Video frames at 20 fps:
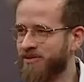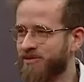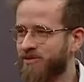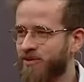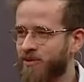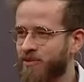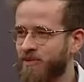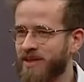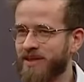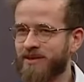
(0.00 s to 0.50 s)

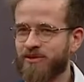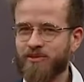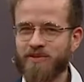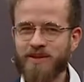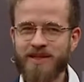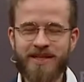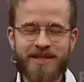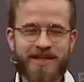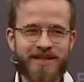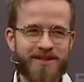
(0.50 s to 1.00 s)
for me to
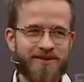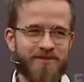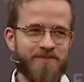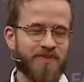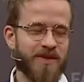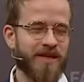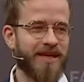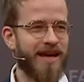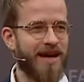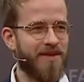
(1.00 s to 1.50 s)
be here.
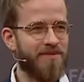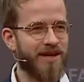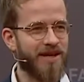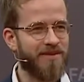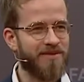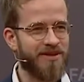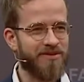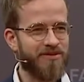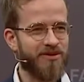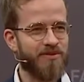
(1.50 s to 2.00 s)
I'm
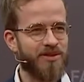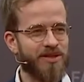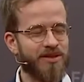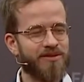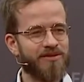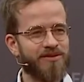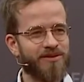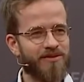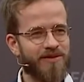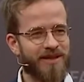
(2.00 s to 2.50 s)
coming from
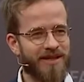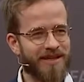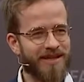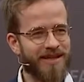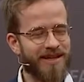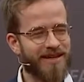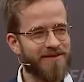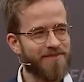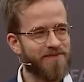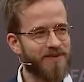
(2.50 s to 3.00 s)

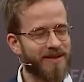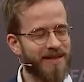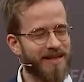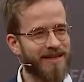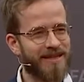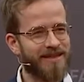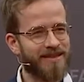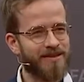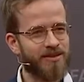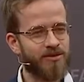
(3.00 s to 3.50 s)
Czechoslovakia,
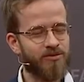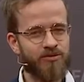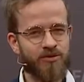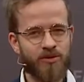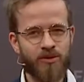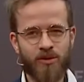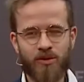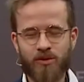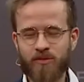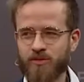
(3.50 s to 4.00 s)
and the
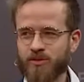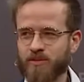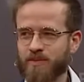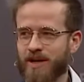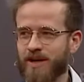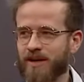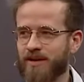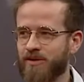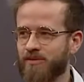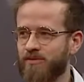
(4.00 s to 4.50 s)
fall of the
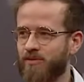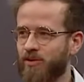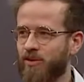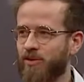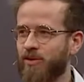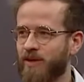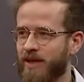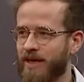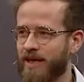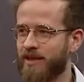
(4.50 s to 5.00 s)
Berlin
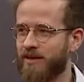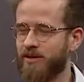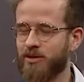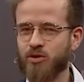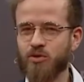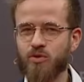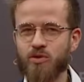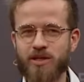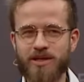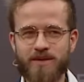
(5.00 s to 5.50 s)
Wall had a
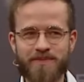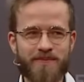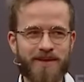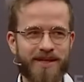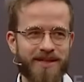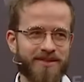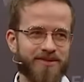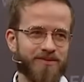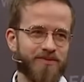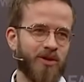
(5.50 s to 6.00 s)
huge
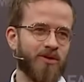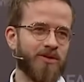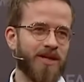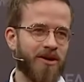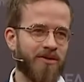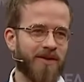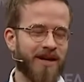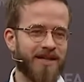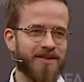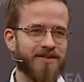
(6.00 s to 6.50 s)
impact on our
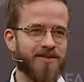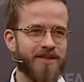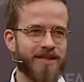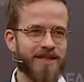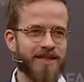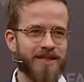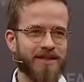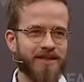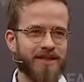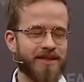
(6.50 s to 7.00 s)
country
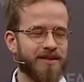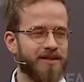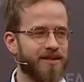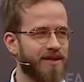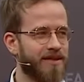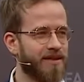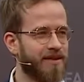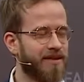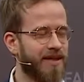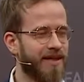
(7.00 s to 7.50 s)
in
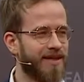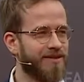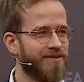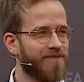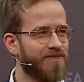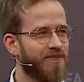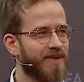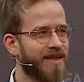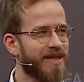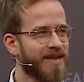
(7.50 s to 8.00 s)
1989,
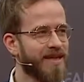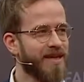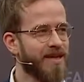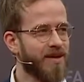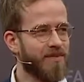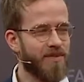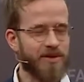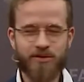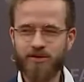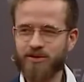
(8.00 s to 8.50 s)

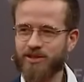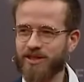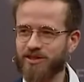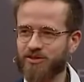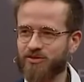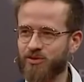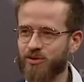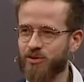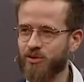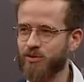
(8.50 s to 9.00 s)
because just
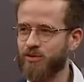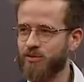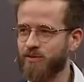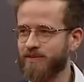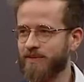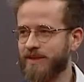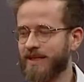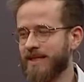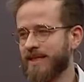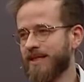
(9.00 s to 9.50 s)
few
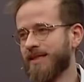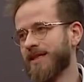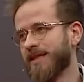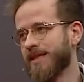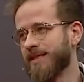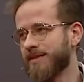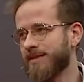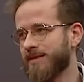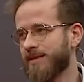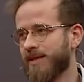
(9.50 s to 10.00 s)

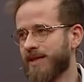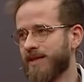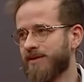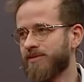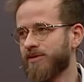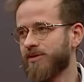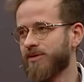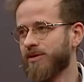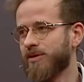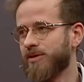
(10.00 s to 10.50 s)
days
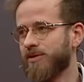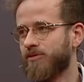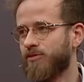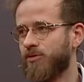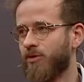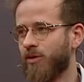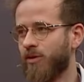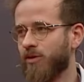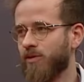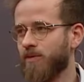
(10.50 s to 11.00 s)
after the
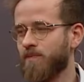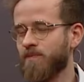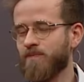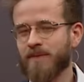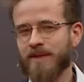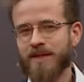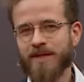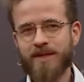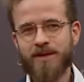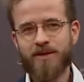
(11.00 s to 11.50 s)
fall,
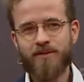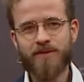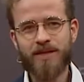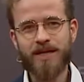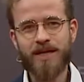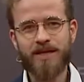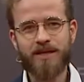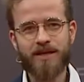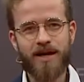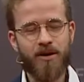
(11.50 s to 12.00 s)
we
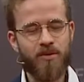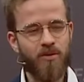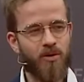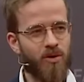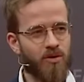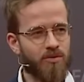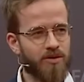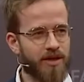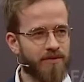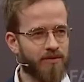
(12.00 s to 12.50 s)
had our
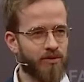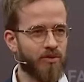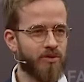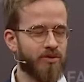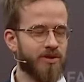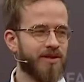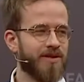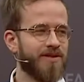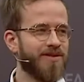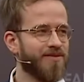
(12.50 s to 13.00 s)
own
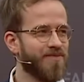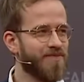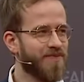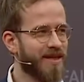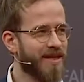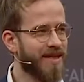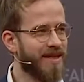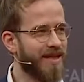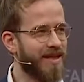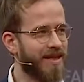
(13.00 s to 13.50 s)
revolution,
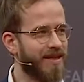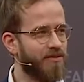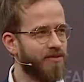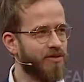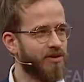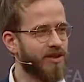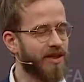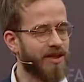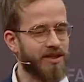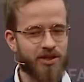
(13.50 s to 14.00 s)
and it
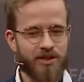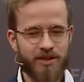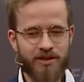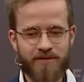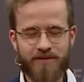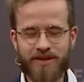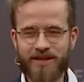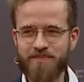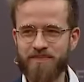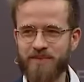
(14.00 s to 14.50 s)
was actually a
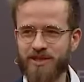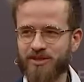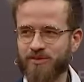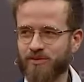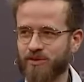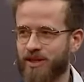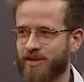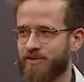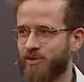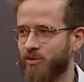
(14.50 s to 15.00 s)
very
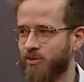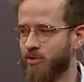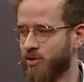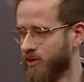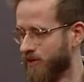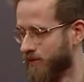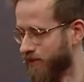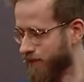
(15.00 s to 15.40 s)
peaceful revolution.